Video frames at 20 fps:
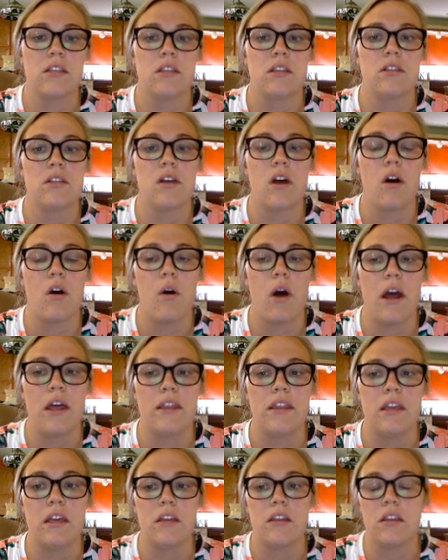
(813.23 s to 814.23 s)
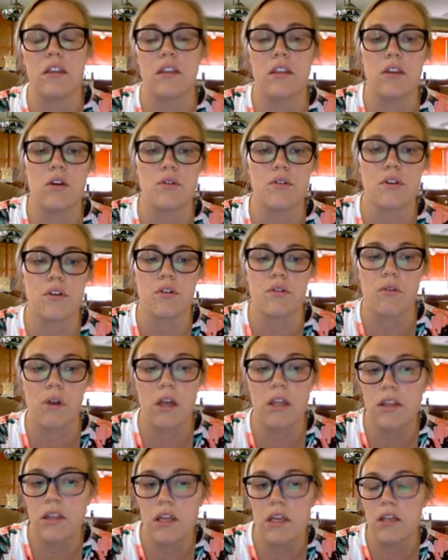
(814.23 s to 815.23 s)
So I think that those are
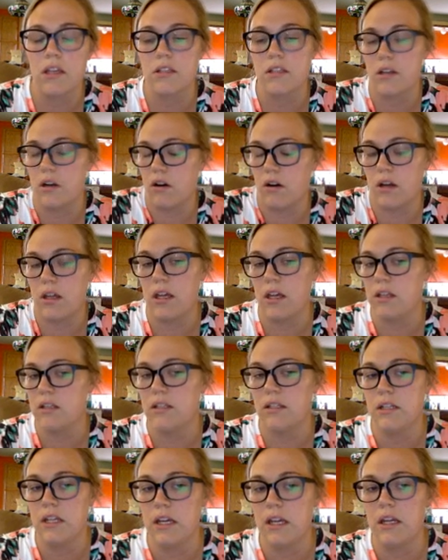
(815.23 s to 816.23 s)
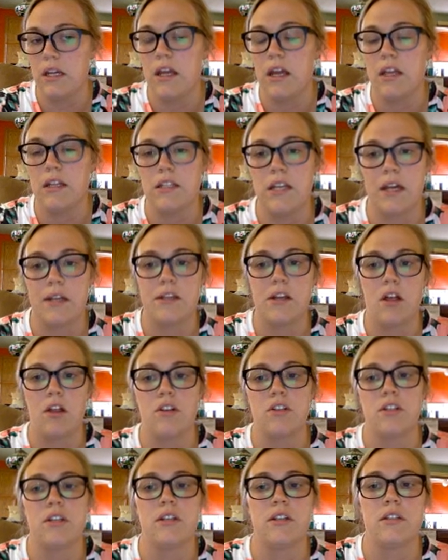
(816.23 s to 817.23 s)
great things that our kids need, and
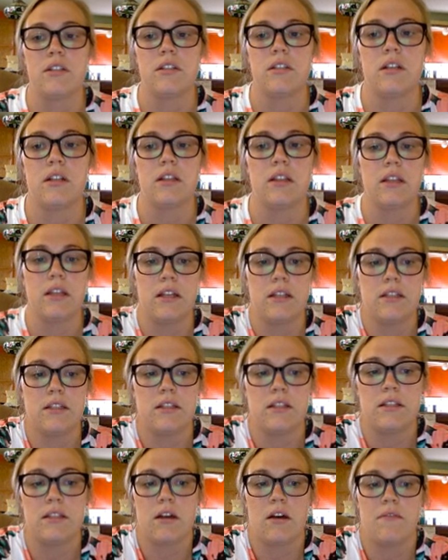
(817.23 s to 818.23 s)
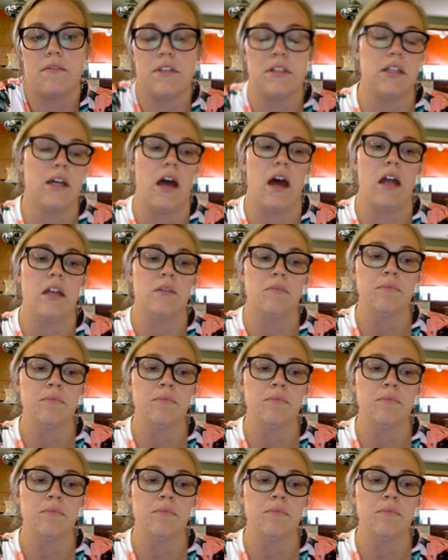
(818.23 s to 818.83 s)
technology just lends itself to that.